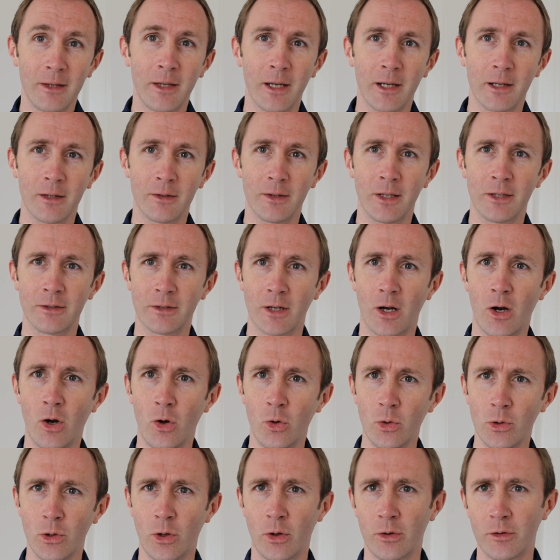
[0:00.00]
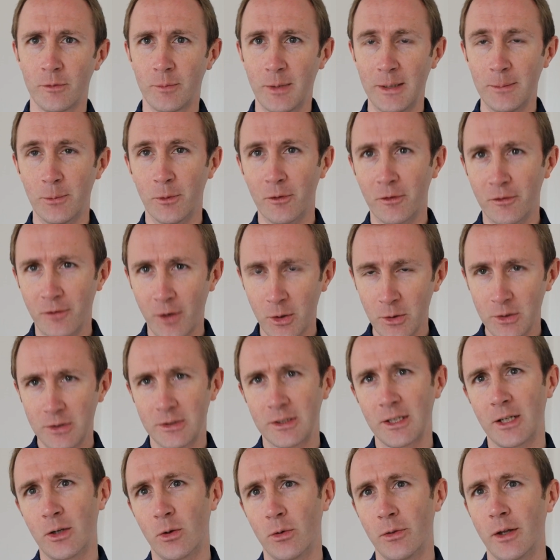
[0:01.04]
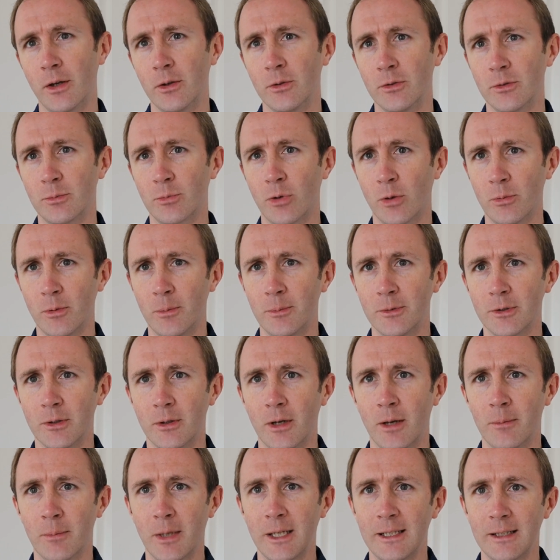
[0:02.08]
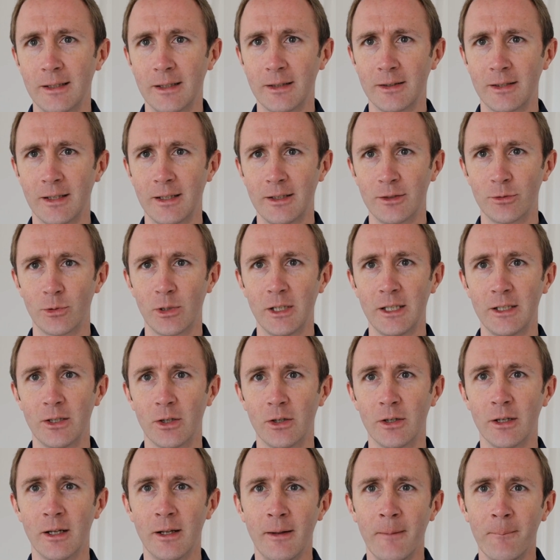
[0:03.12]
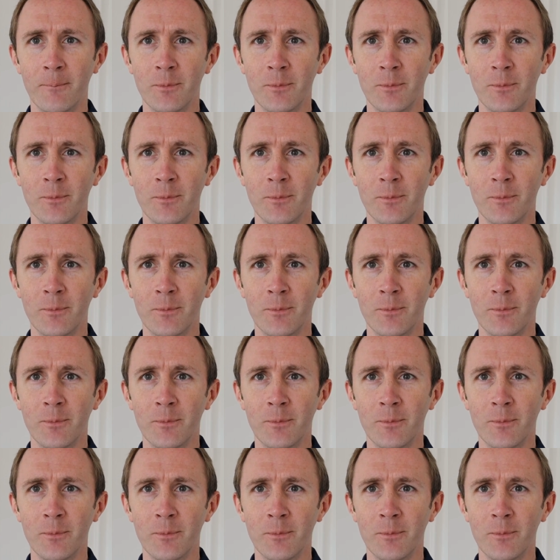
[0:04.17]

There's a whole lot of people focusing on those problems and making these things really good.